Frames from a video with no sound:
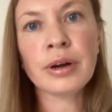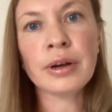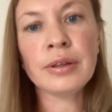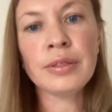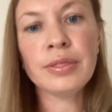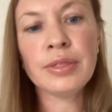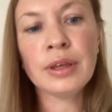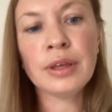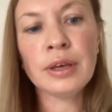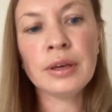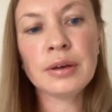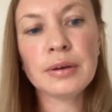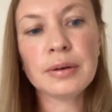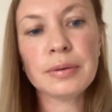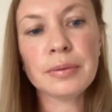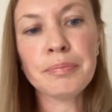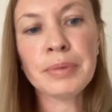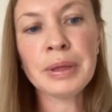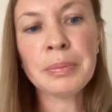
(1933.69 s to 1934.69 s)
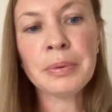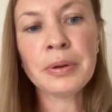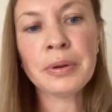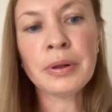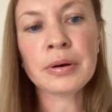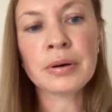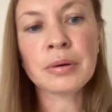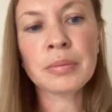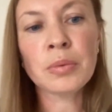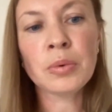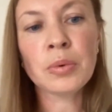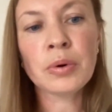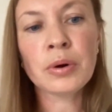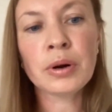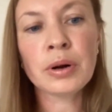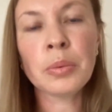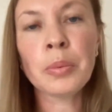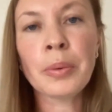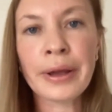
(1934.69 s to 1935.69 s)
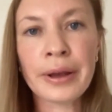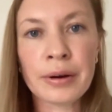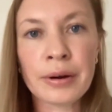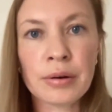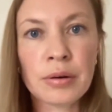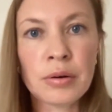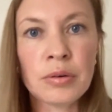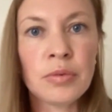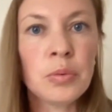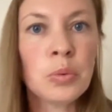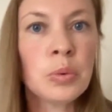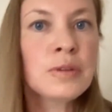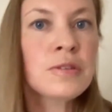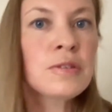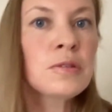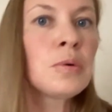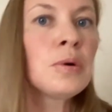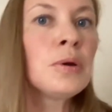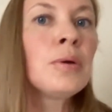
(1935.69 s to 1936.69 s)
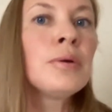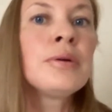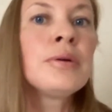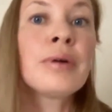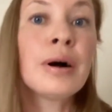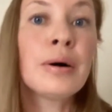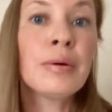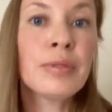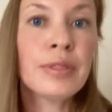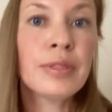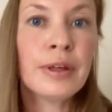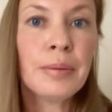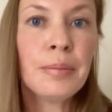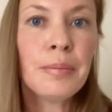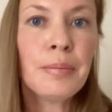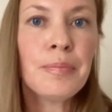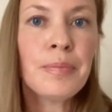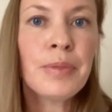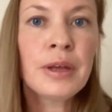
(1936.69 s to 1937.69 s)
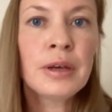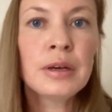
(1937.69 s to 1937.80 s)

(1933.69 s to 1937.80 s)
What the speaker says: I think people are more aware of what's going on around them.